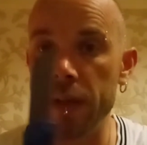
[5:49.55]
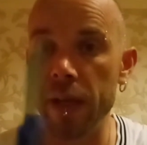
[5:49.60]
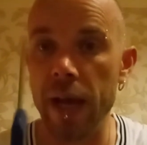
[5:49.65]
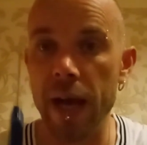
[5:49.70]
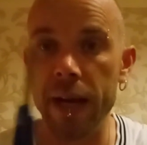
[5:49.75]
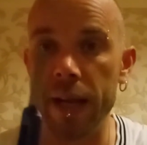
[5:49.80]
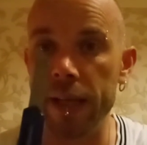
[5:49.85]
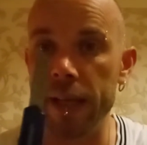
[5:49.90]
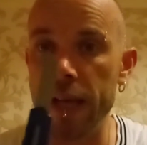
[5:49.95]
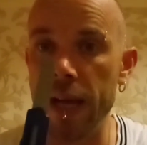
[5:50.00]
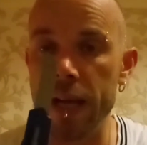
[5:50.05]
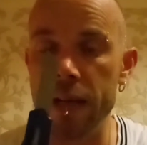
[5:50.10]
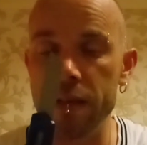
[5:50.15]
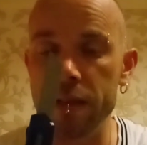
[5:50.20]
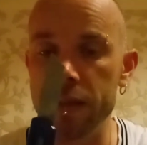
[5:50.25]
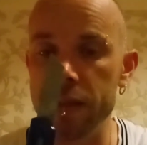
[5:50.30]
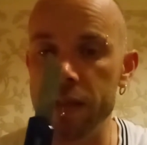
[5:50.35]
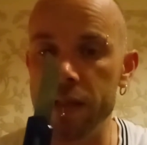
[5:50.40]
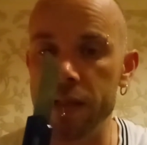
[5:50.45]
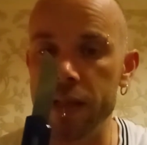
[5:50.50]
And again,
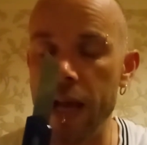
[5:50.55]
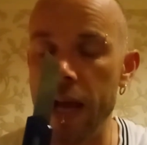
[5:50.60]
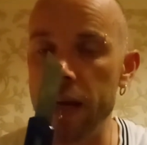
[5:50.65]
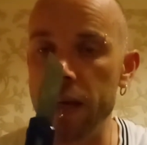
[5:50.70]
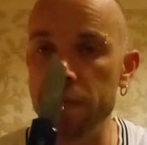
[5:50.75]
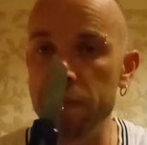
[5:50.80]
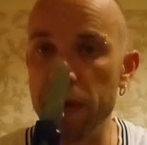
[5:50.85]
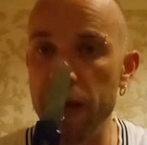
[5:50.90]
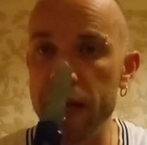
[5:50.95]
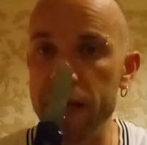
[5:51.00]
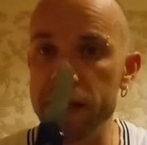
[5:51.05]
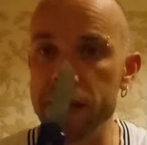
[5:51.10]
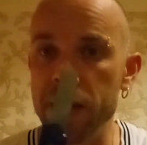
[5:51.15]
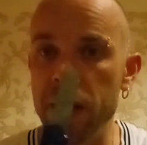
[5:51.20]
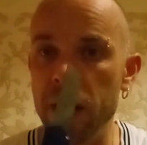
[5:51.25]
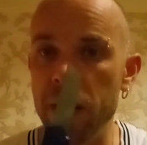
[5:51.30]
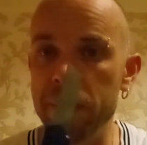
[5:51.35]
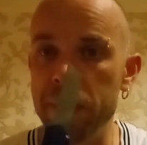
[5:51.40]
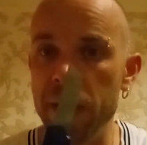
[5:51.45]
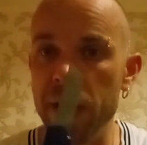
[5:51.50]
the Stanley blades
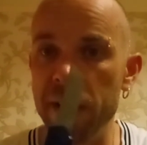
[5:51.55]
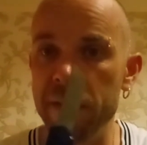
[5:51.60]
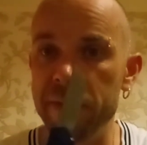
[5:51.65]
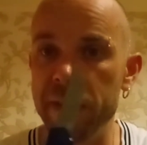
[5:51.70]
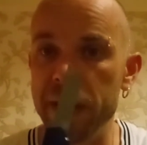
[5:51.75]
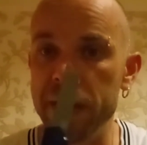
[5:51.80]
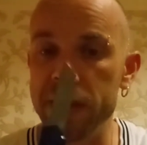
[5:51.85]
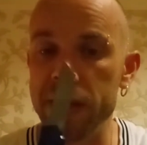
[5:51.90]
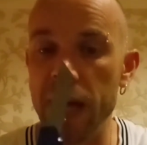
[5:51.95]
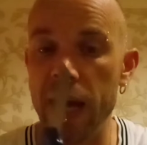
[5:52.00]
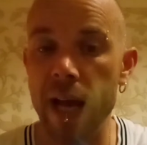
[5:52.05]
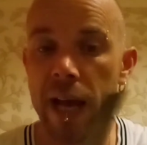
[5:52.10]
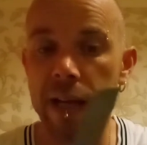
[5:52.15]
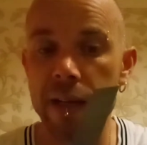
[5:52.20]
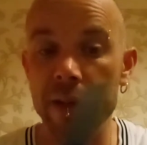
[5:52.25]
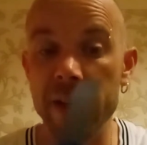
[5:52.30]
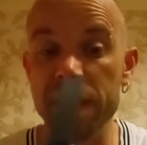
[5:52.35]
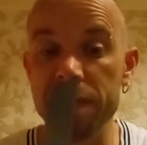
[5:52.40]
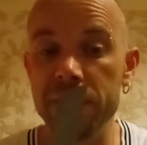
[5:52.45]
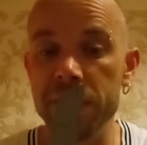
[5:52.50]
are perfect, and
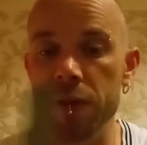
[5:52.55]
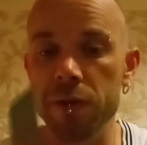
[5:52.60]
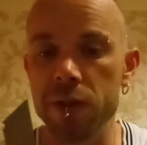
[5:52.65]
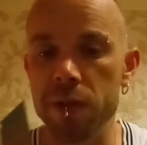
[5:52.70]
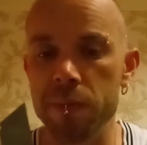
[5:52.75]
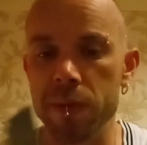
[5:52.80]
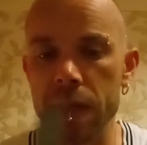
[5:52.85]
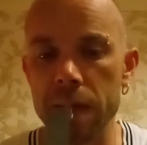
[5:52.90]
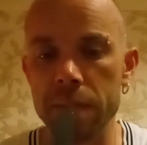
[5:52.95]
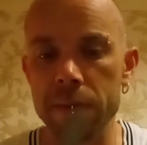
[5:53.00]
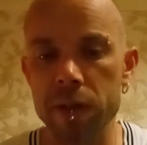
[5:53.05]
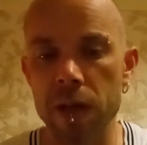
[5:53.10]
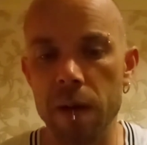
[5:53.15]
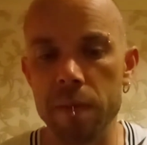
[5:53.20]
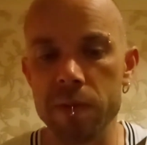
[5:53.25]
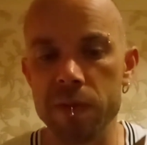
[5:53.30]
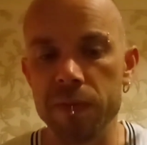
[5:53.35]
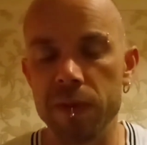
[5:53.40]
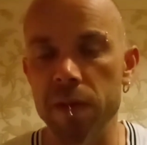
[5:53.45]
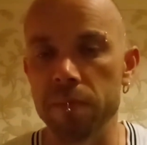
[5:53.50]
I even use them
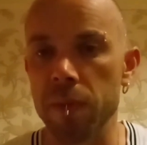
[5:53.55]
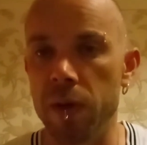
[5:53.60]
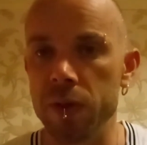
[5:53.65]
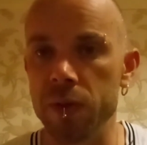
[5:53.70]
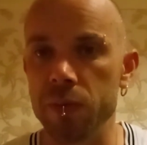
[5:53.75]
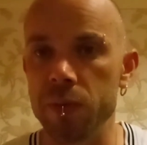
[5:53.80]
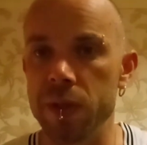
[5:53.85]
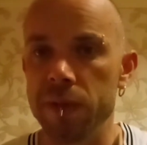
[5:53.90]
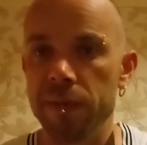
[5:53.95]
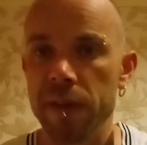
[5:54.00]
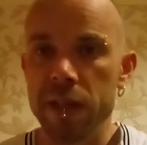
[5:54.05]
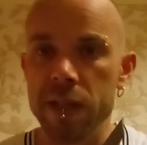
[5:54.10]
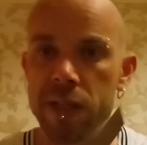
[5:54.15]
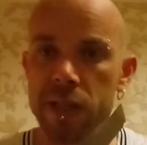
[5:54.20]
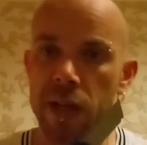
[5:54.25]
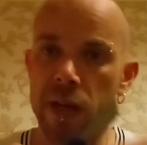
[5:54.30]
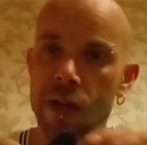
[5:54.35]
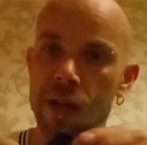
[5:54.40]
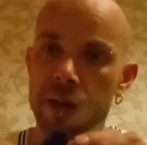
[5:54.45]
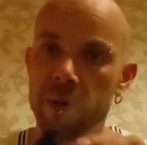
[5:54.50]
sometimes for the models if there's
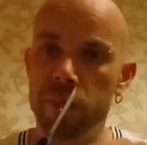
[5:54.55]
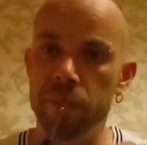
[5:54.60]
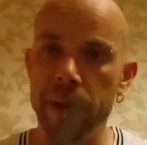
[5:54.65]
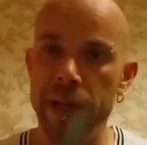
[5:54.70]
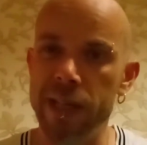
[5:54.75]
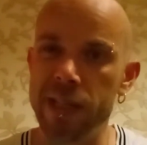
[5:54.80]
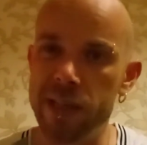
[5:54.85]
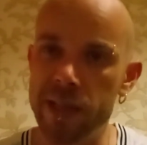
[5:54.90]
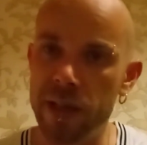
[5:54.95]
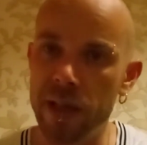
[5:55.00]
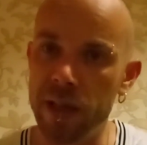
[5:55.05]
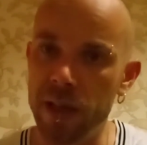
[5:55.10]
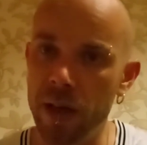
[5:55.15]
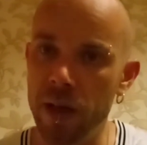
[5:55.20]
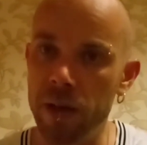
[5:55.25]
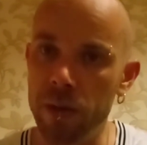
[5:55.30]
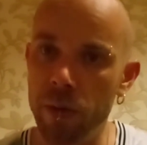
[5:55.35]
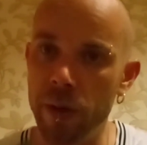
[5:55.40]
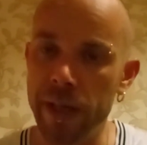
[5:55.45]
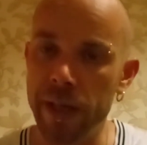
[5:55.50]
certain little bits that I
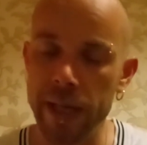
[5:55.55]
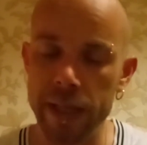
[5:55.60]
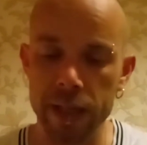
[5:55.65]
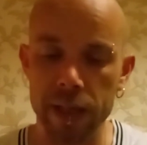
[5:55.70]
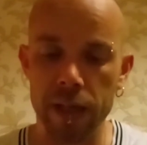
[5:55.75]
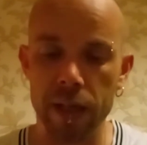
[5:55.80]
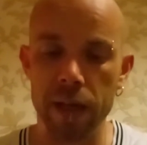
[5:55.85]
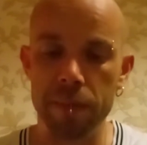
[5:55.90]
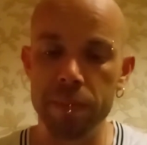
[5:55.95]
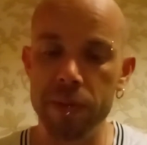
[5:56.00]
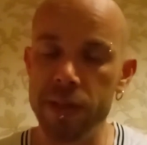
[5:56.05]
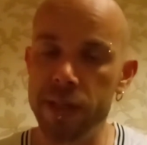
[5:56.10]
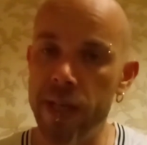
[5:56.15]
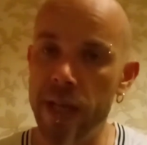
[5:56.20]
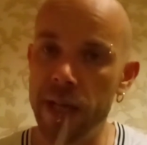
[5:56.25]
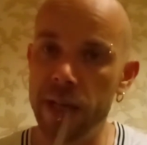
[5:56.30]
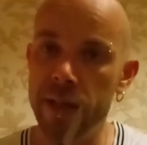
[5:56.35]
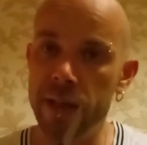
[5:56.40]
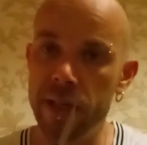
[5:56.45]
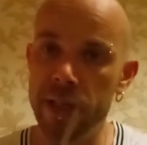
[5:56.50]
can't quite get the clippers
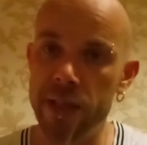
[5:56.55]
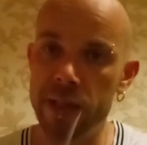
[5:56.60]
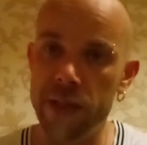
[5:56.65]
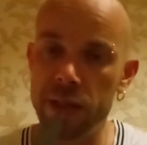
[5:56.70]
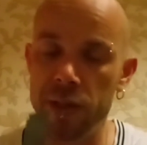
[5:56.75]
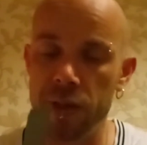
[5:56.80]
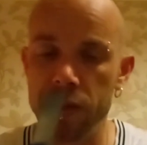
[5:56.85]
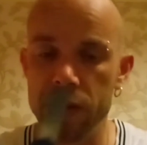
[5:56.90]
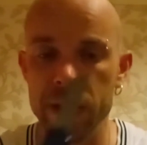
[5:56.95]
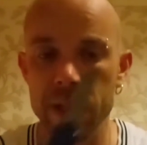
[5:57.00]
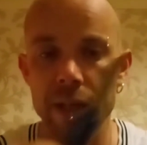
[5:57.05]
in. It's good.